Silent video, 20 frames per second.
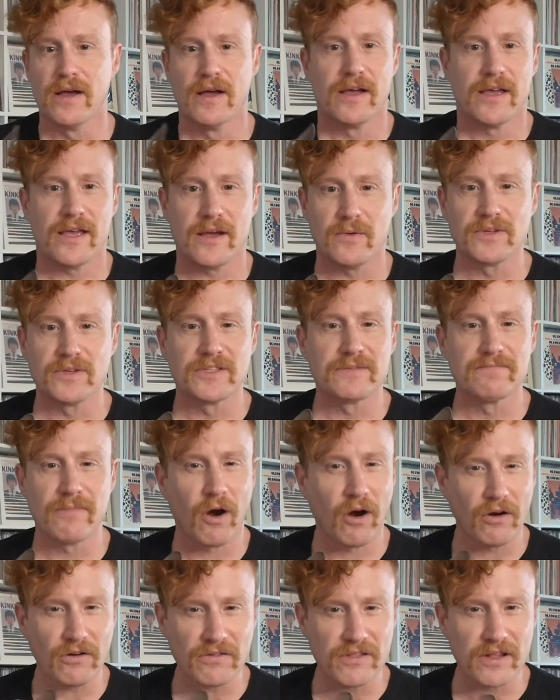It was
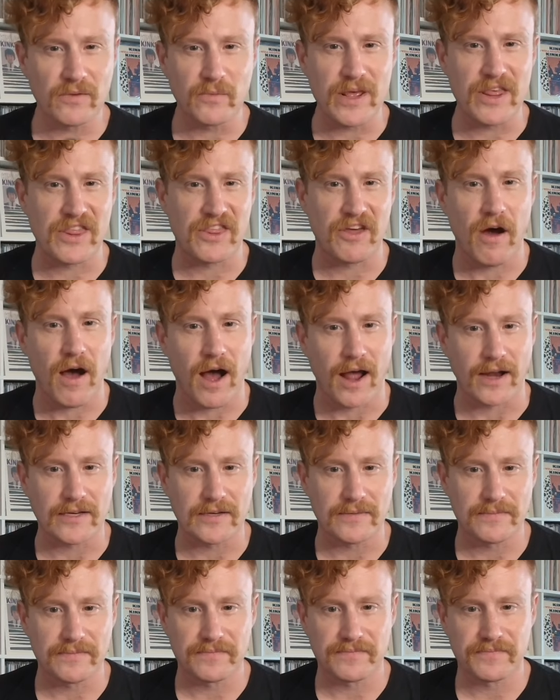harder than we thought.
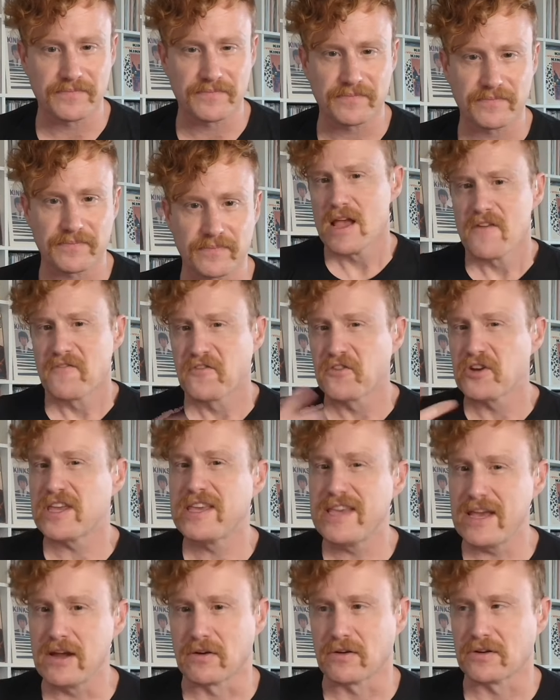For
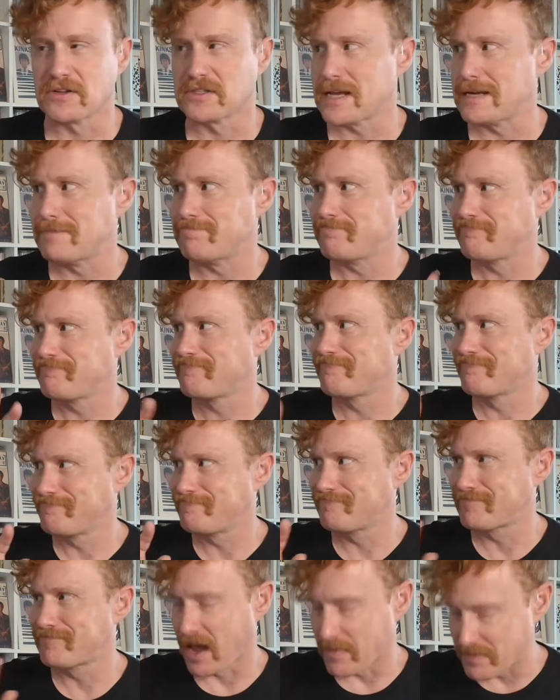years, and
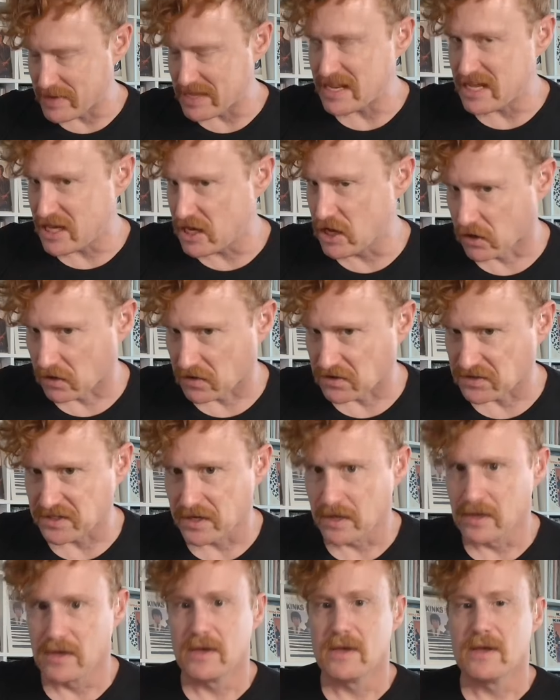I mean years,
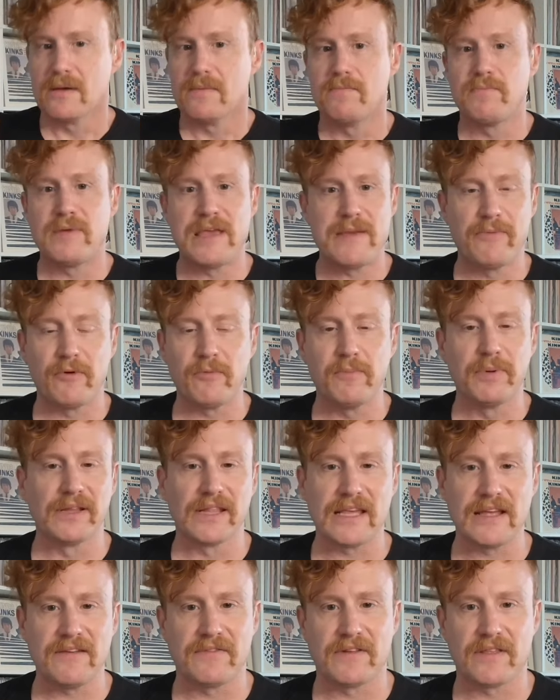people
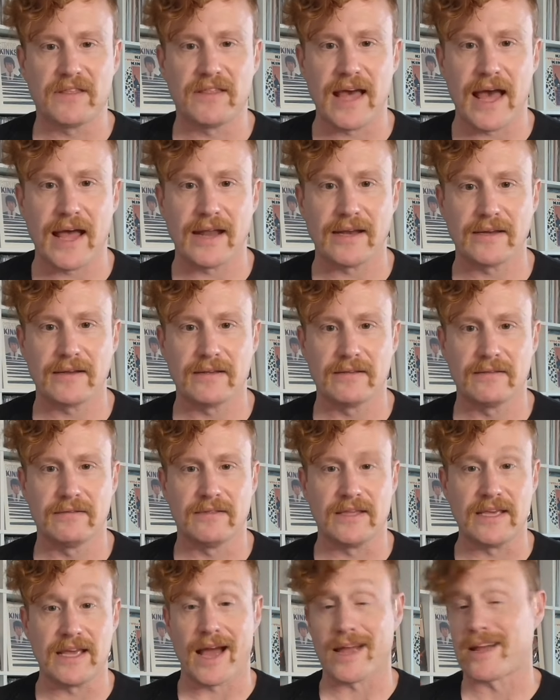believed that
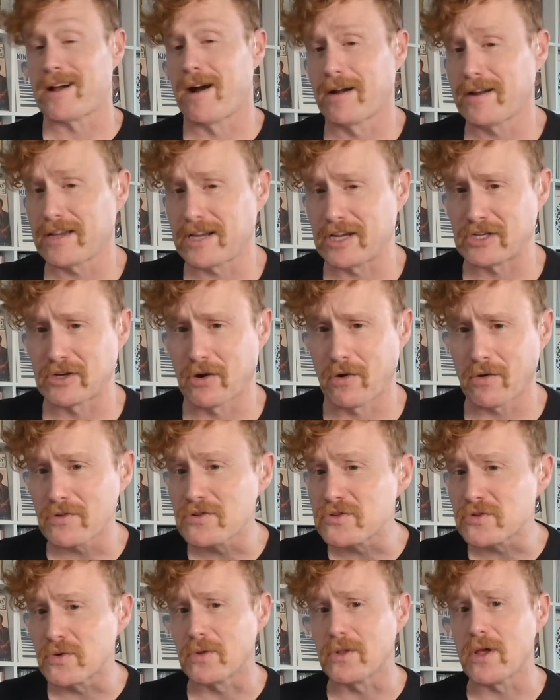the iconic guitar
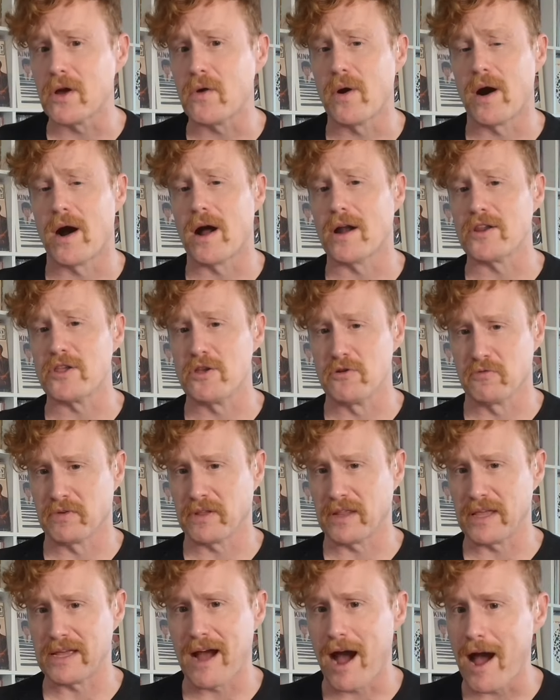solo on You
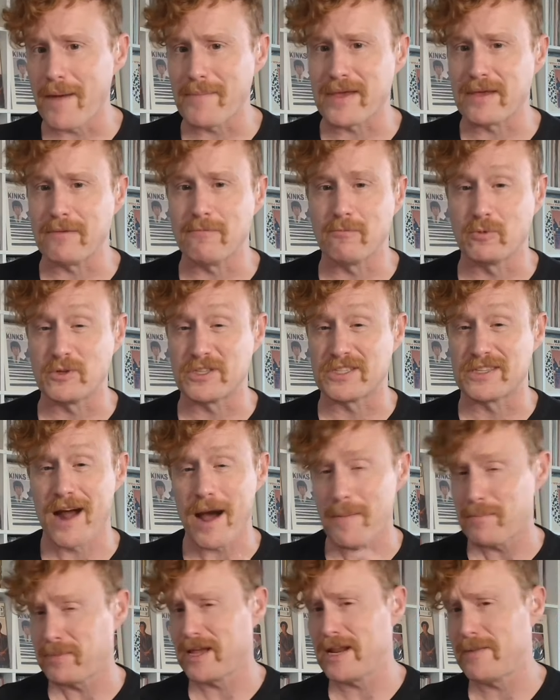Really Got Me was
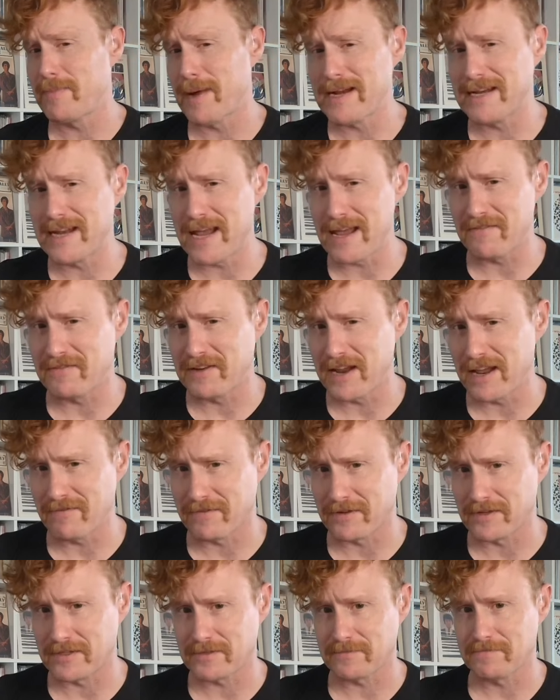not played by Dave
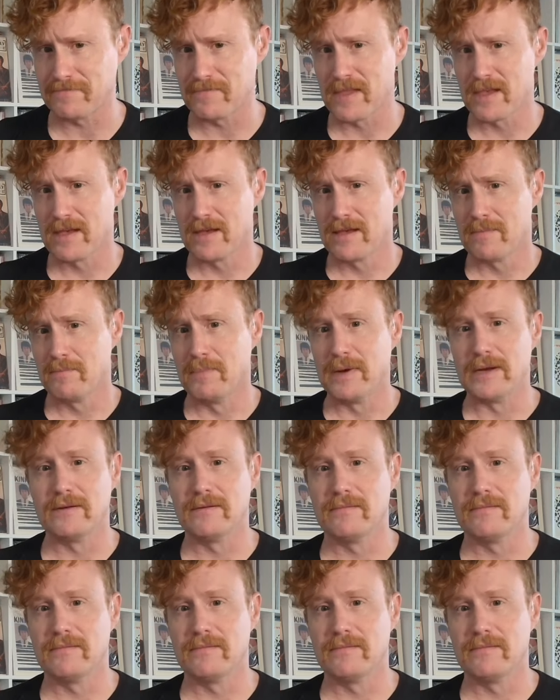Davies, but